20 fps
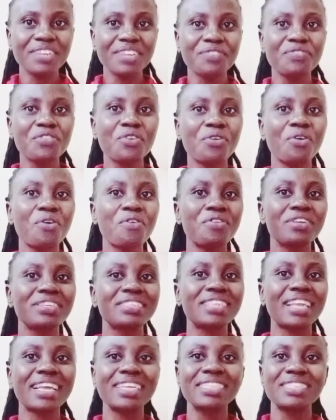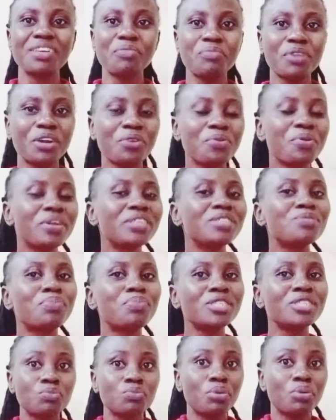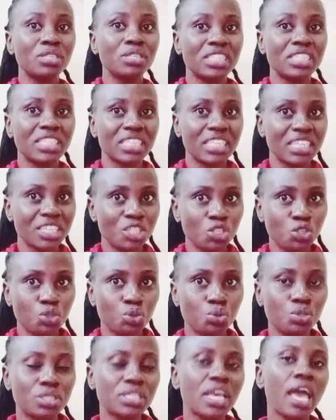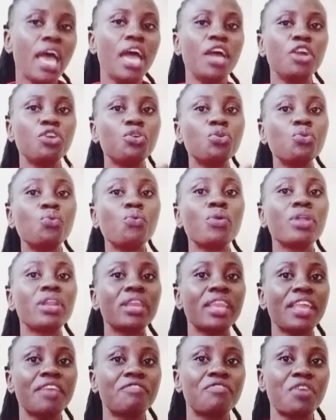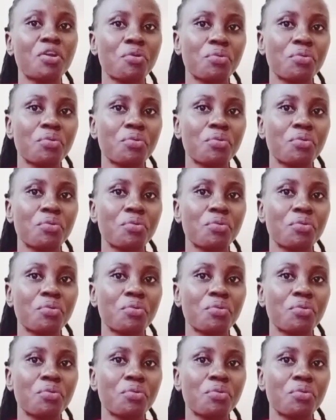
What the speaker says: if you're always like someone who is postponing issues, you will never